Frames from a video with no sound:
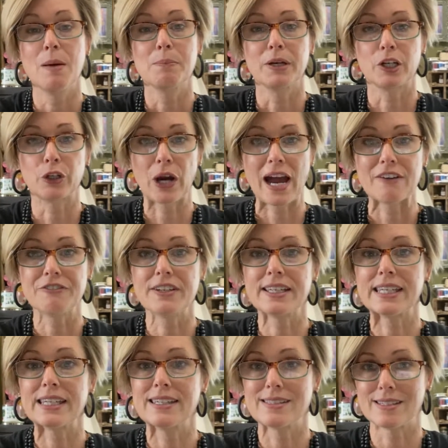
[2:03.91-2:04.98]
But
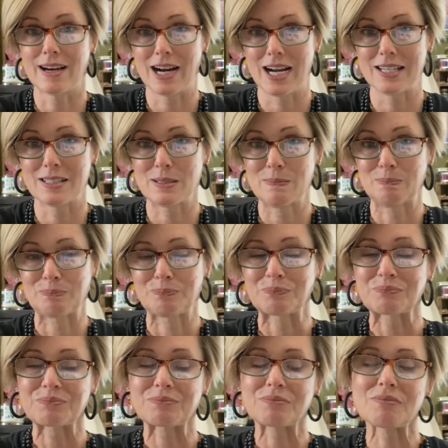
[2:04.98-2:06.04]
graphic is hot.
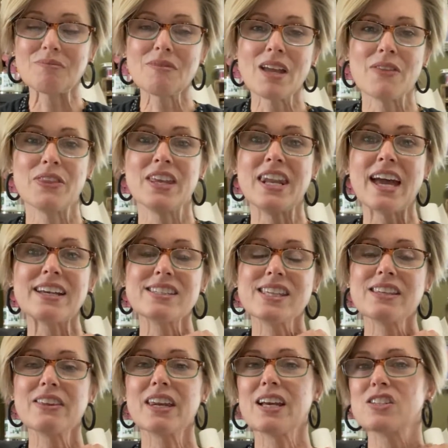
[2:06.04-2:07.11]
The next
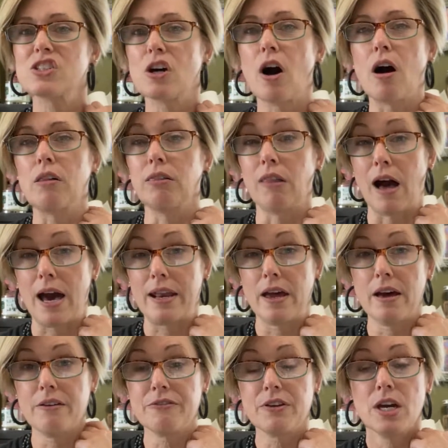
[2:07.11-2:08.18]
thing that I saw a lot
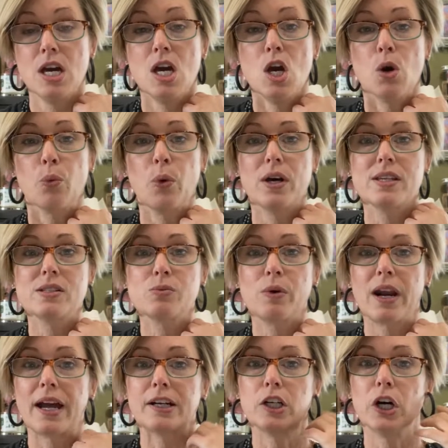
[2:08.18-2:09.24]
of was what
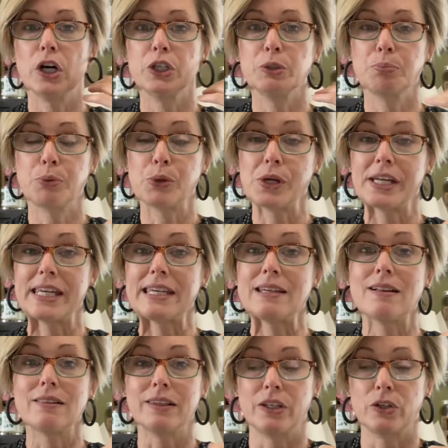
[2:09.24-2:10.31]
I called pretty
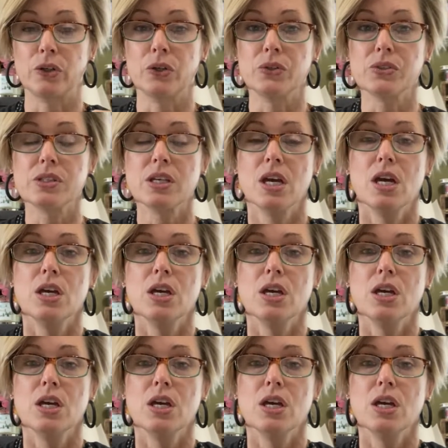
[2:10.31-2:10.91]
littles.